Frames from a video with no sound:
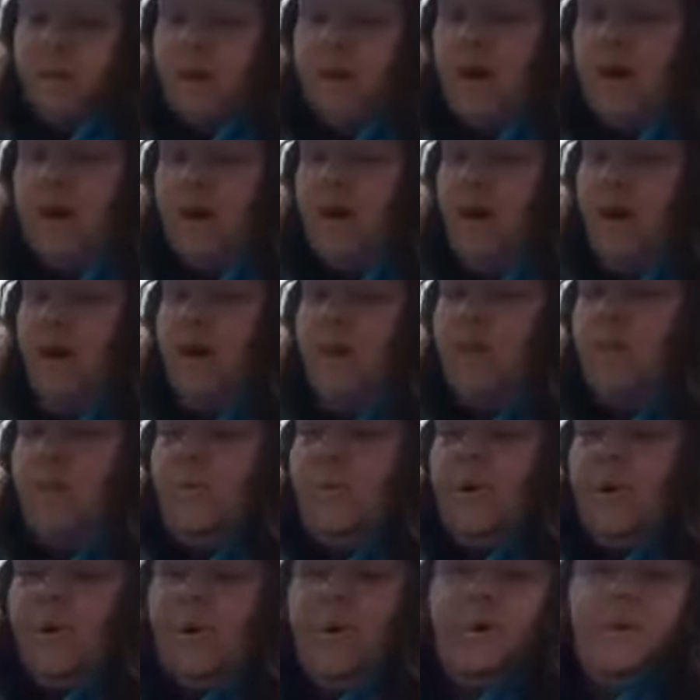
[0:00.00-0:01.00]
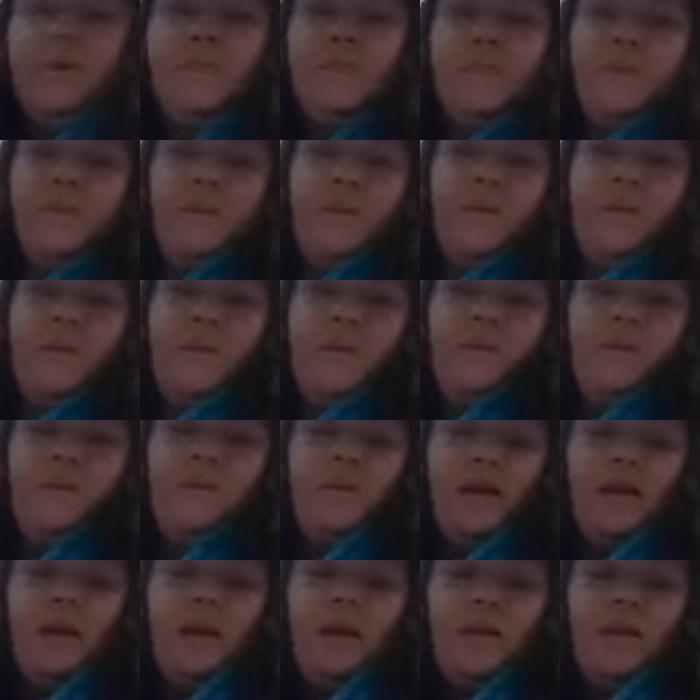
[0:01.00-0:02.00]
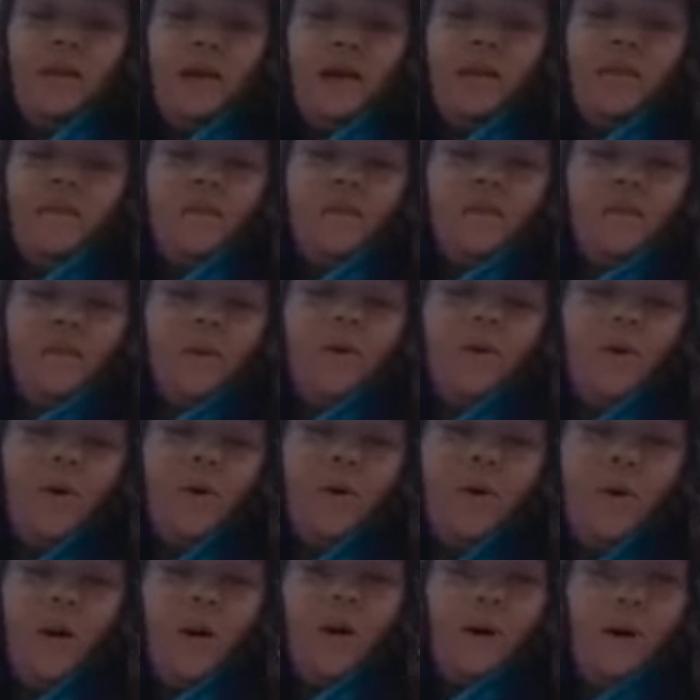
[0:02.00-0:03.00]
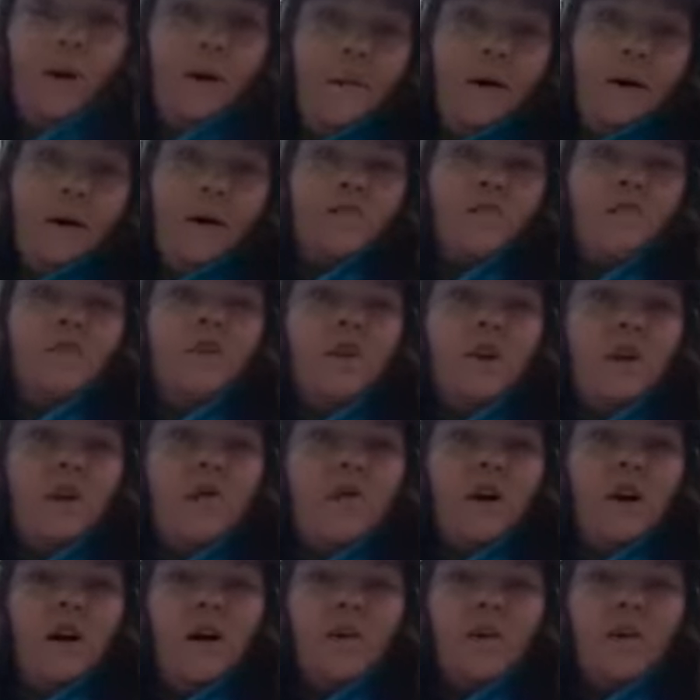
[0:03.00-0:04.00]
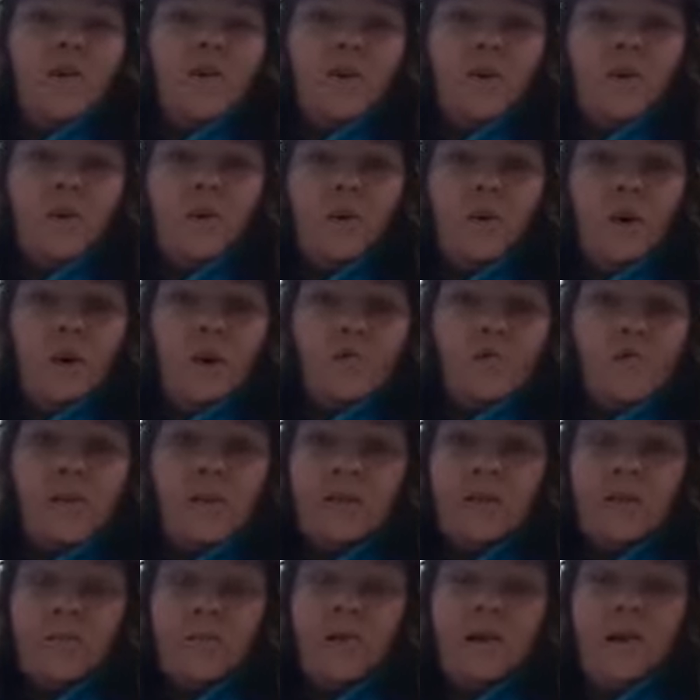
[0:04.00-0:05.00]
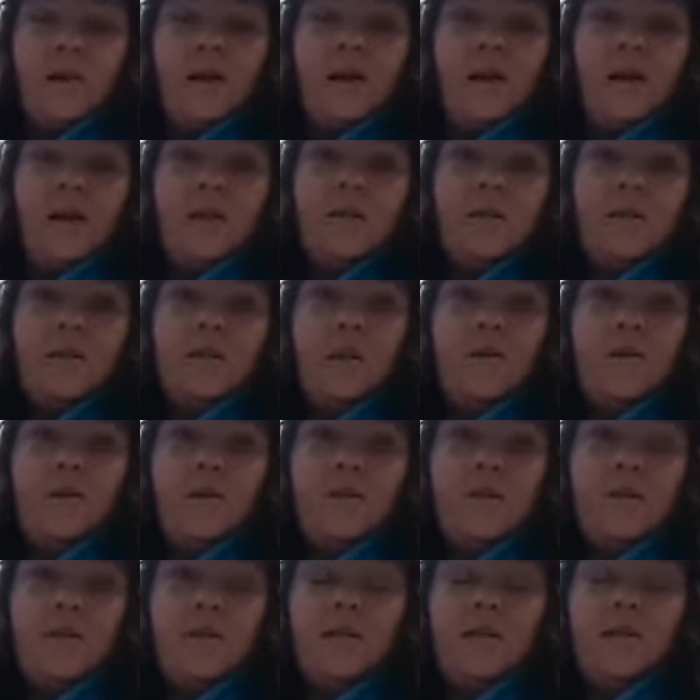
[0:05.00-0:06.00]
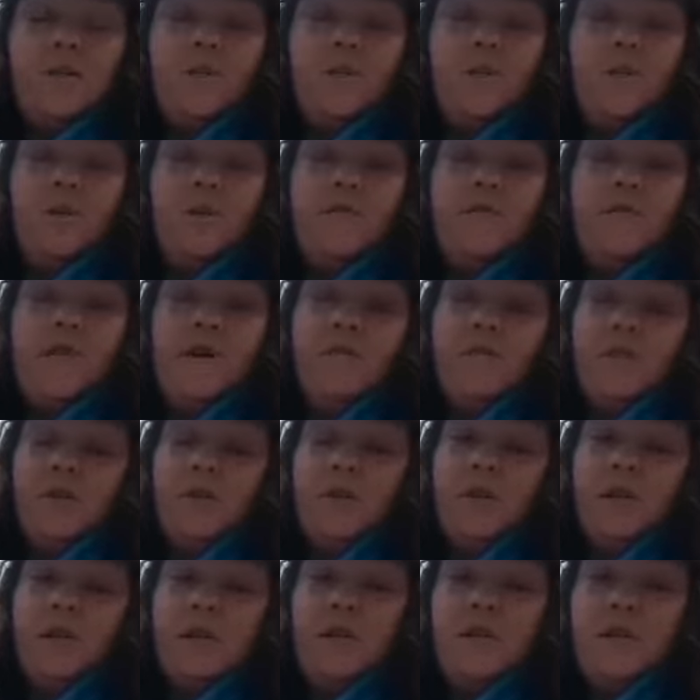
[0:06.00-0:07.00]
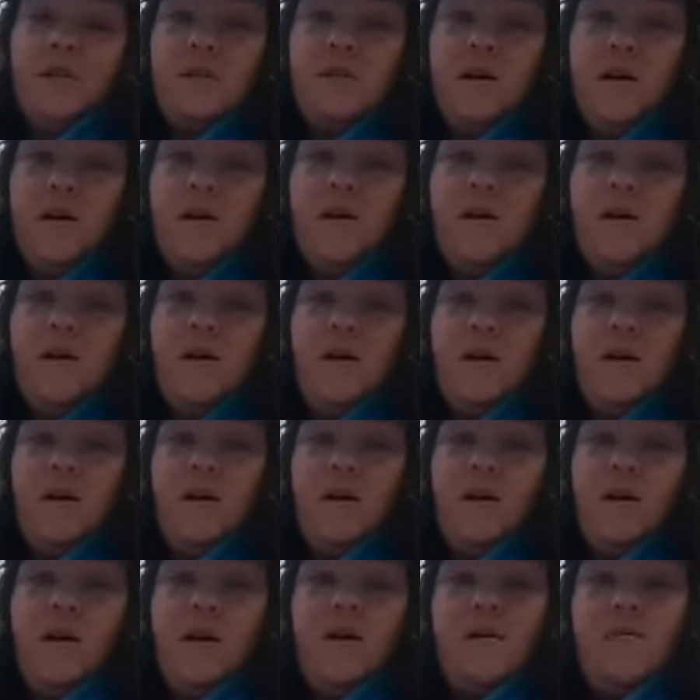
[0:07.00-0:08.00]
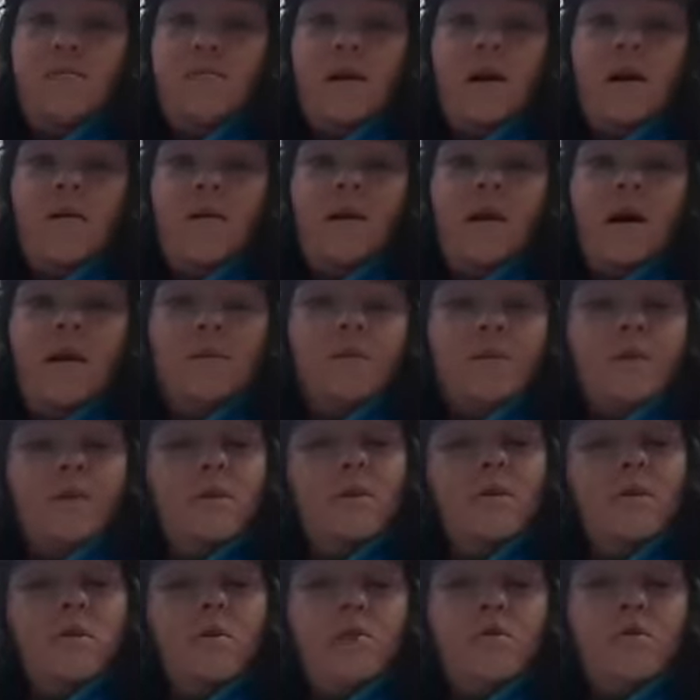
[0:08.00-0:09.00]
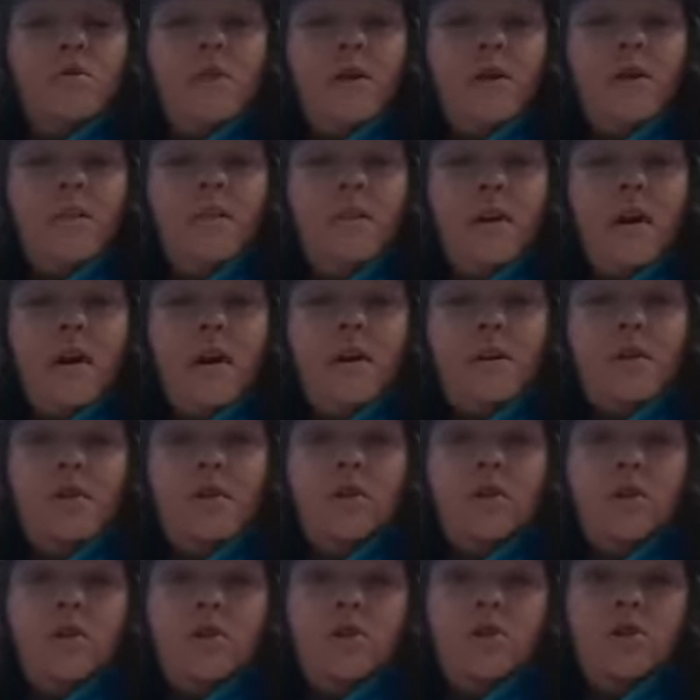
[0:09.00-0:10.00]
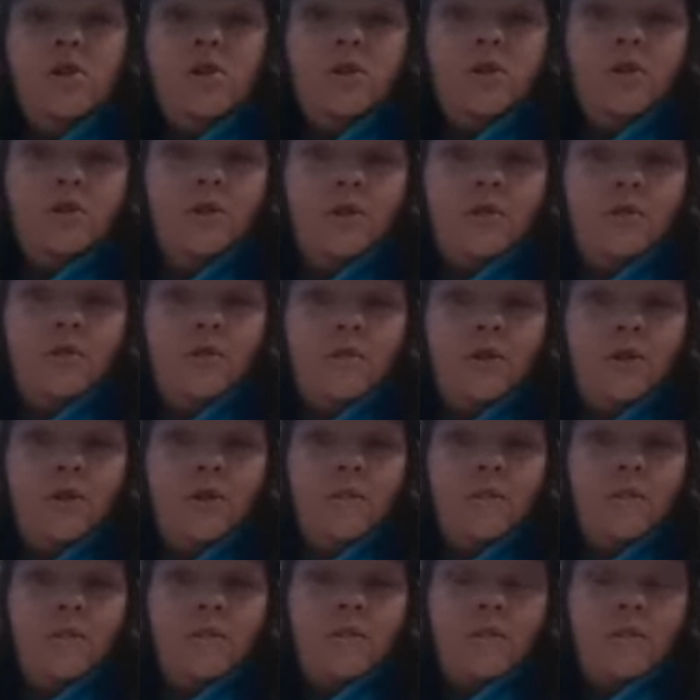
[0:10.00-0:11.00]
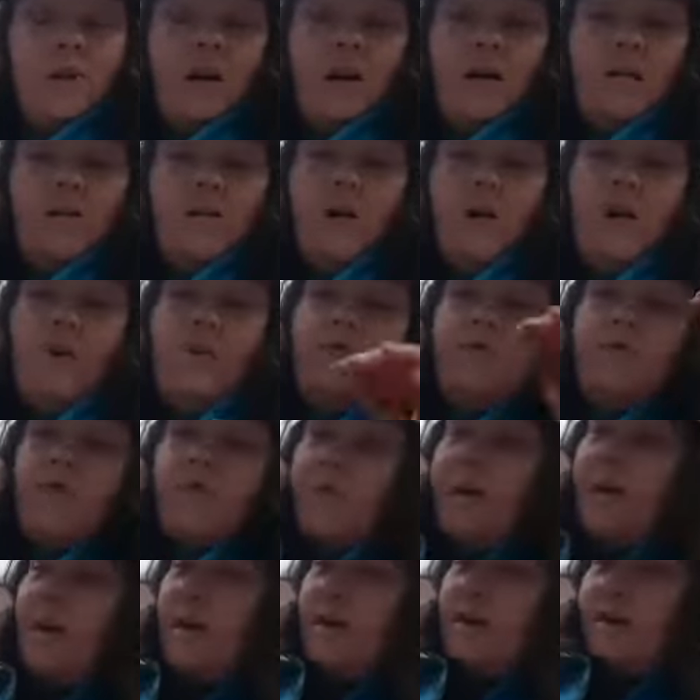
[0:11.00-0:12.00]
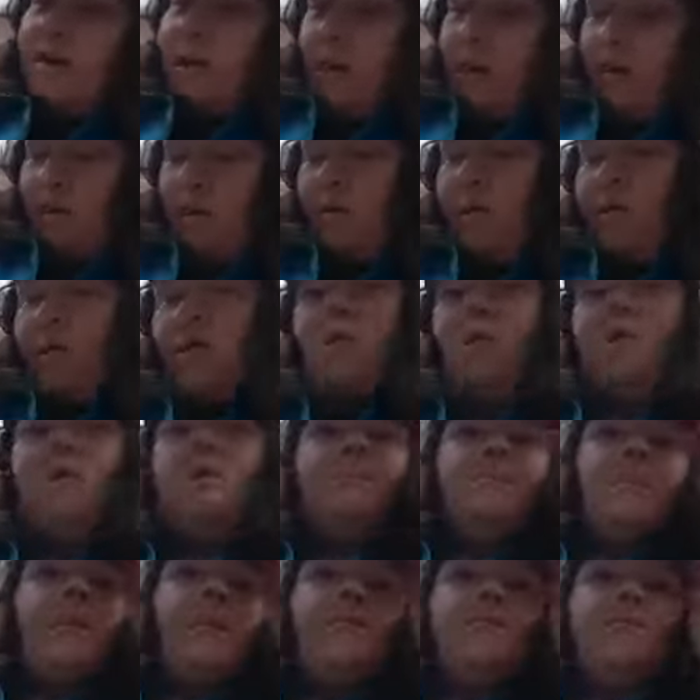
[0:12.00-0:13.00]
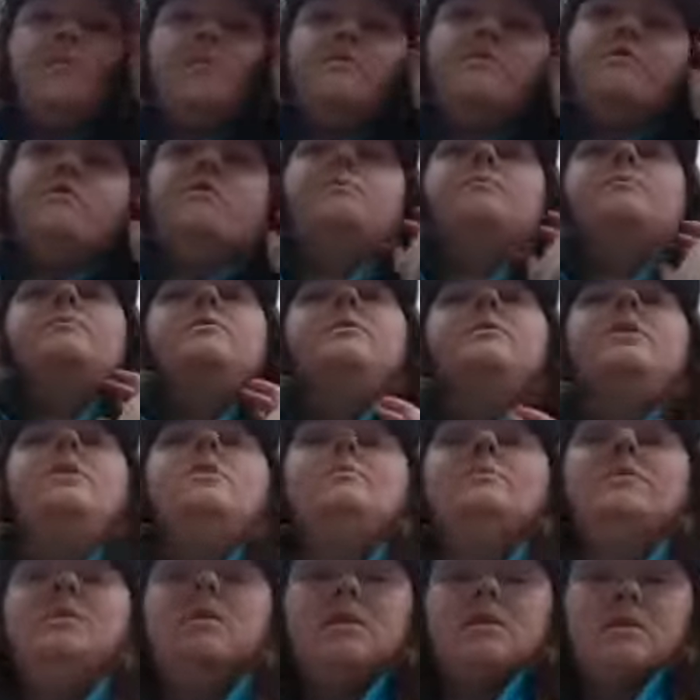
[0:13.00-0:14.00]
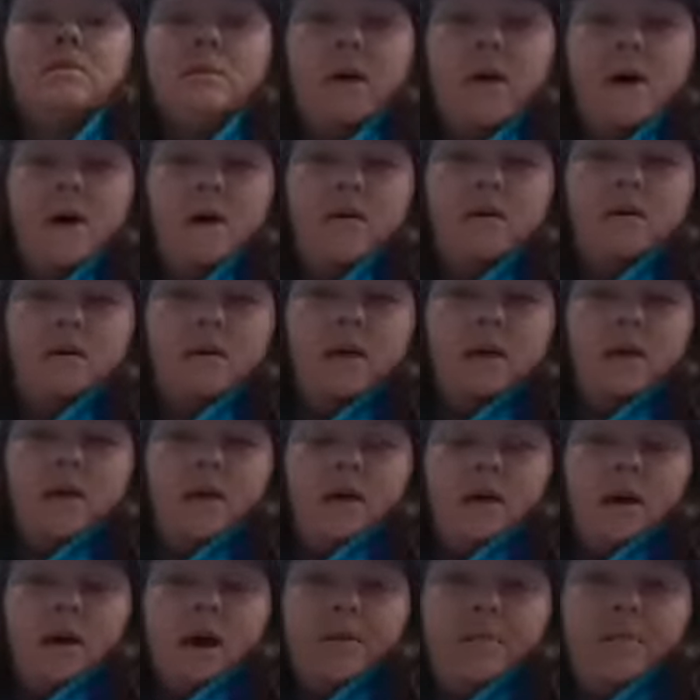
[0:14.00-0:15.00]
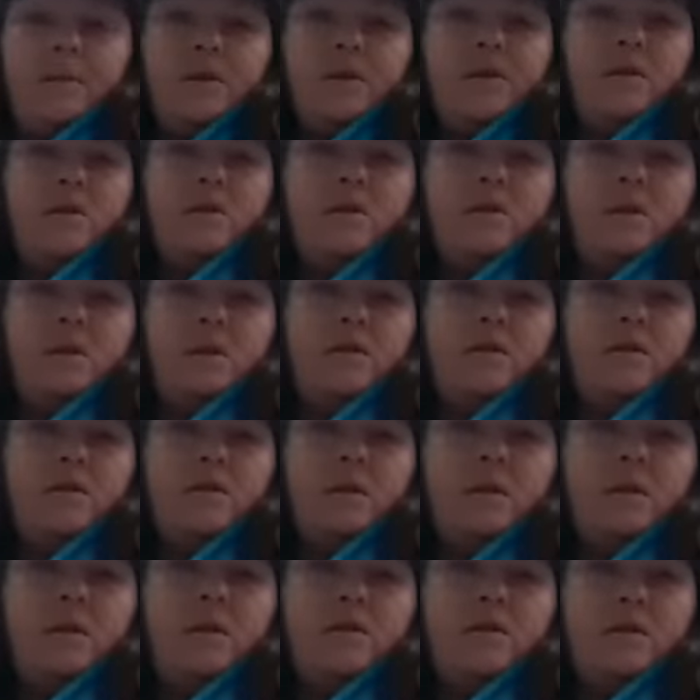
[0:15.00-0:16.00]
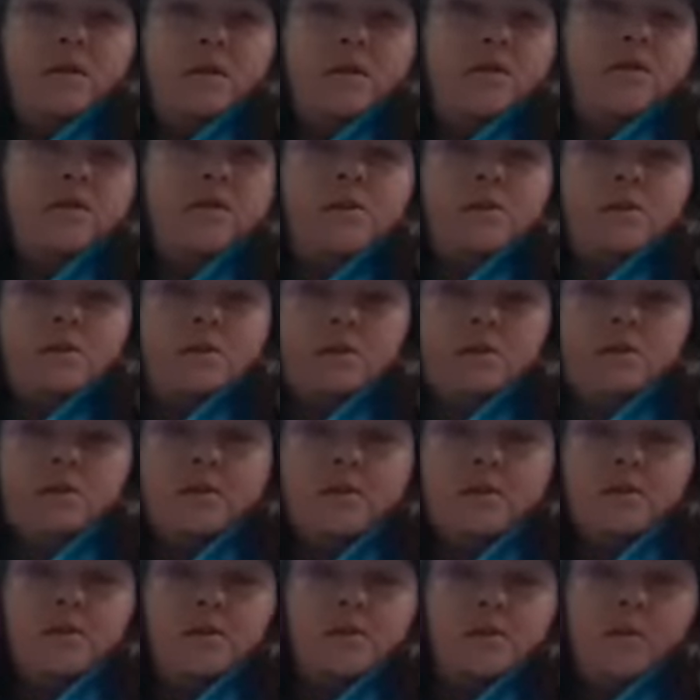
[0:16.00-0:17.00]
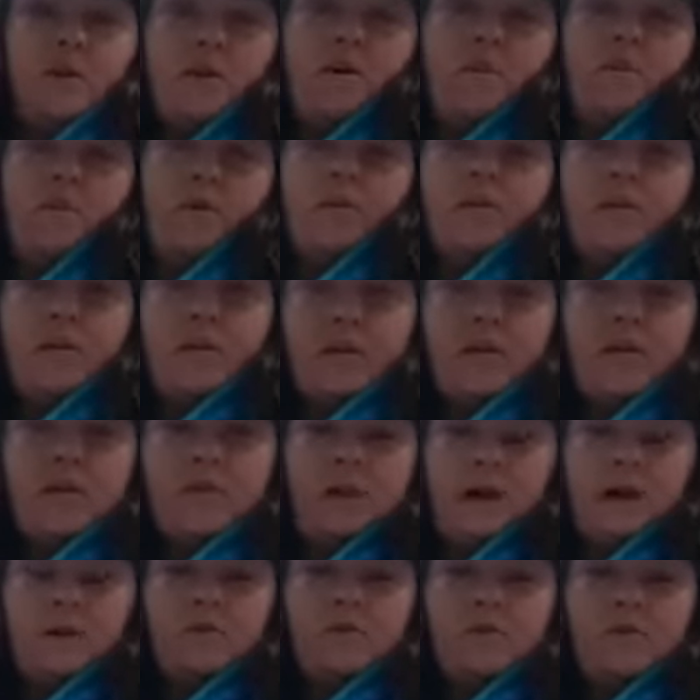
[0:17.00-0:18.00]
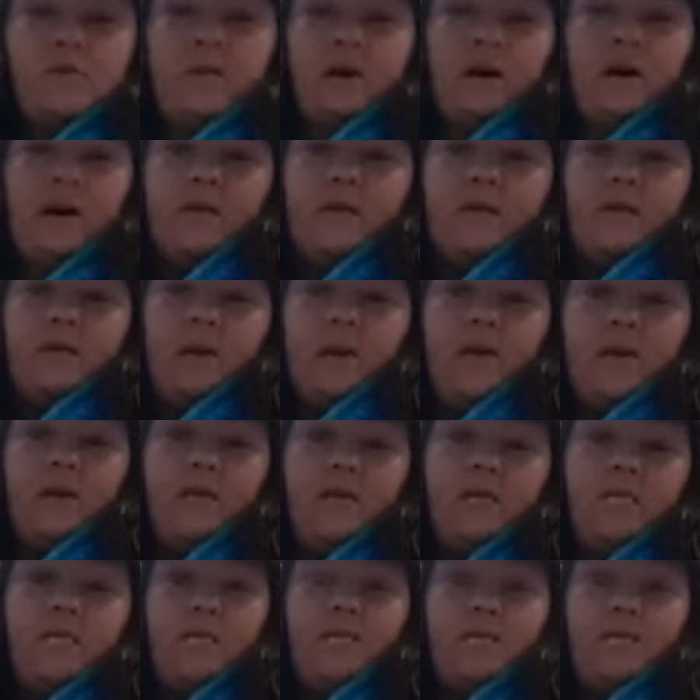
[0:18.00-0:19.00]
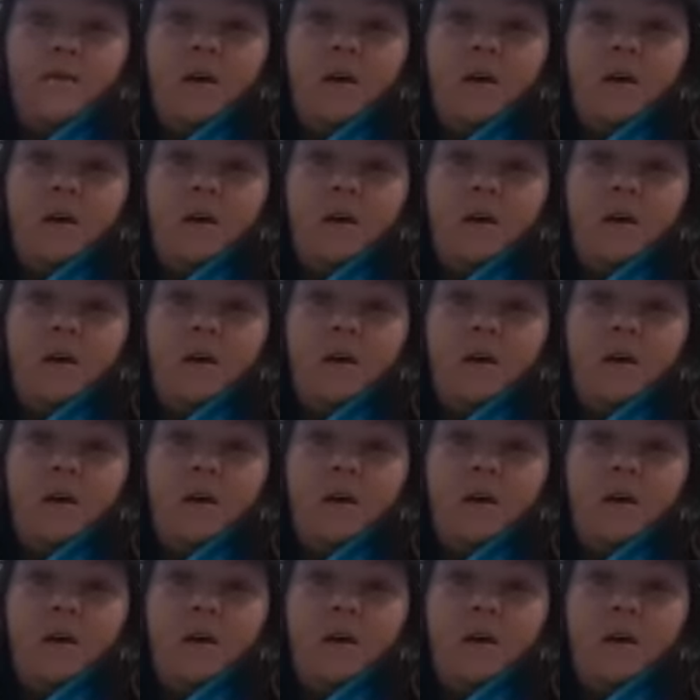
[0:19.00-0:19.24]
So I will be making them. I might even show that. It's just a quick recipe. It's so easy to do. I found on the internet, and they absolutely love them, and she doesn't suffer at all from it. So the dogs benefit from the allotment as well. I've been still using some of the pumpkins that I grew for Halloween.